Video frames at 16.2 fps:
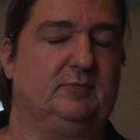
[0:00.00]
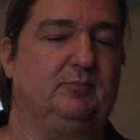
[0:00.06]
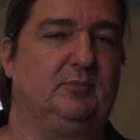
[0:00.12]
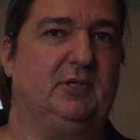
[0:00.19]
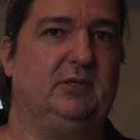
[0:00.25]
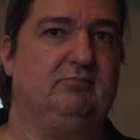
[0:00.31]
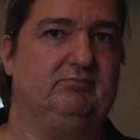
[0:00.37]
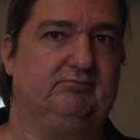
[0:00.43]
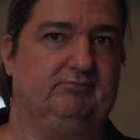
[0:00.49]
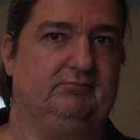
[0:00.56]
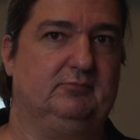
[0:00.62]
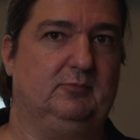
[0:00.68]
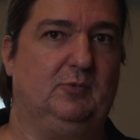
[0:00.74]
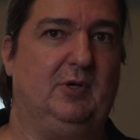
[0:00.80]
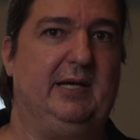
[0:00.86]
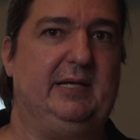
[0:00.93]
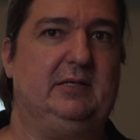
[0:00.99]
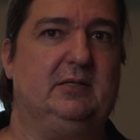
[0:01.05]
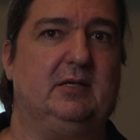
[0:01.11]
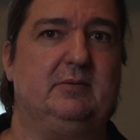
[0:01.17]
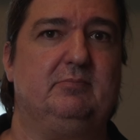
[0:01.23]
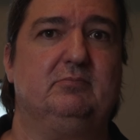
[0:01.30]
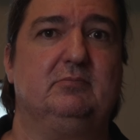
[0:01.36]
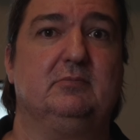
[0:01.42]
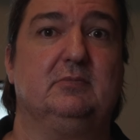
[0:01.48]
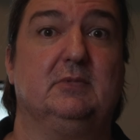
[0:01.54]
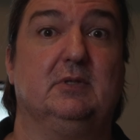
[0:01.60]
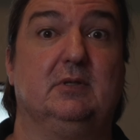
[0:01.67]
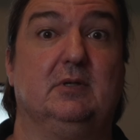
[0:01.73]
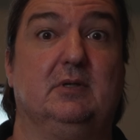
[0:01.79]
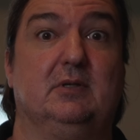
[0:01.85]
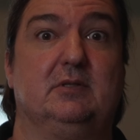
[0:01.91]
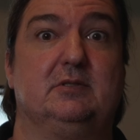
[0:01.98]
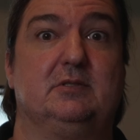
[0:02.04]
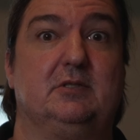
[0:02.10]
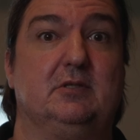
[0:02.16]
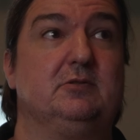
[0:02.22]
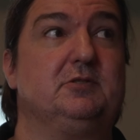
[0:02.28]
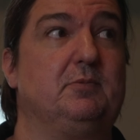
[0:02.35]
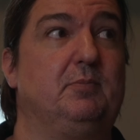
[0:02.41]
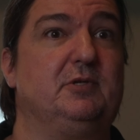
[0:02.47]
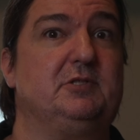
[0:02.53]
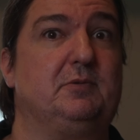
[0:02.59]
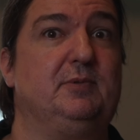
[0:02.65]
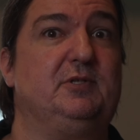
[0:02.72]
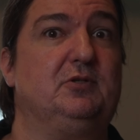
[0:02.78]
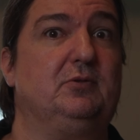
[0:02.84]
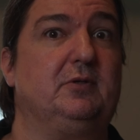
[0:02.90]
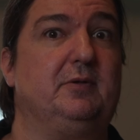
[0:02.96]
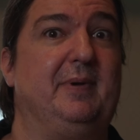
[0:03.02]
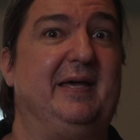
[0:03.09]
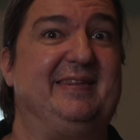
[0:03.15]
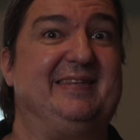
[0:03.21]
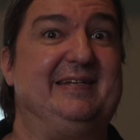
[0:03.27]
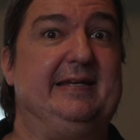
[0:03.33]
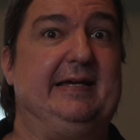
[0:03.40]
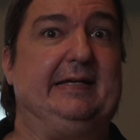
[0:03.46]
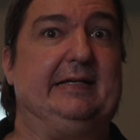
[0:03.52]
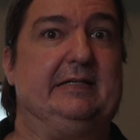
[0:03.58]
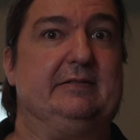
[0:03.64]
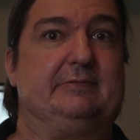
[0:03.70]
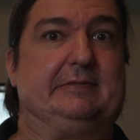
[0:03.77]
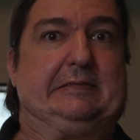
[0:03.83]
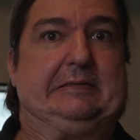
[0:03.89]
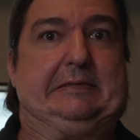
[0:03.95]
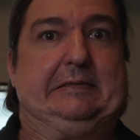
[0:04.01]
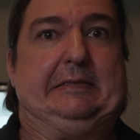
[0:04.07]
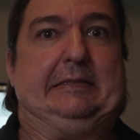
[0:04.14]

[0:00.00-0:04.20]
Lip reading: But wait, I'm still supposed to be talking about the negatives.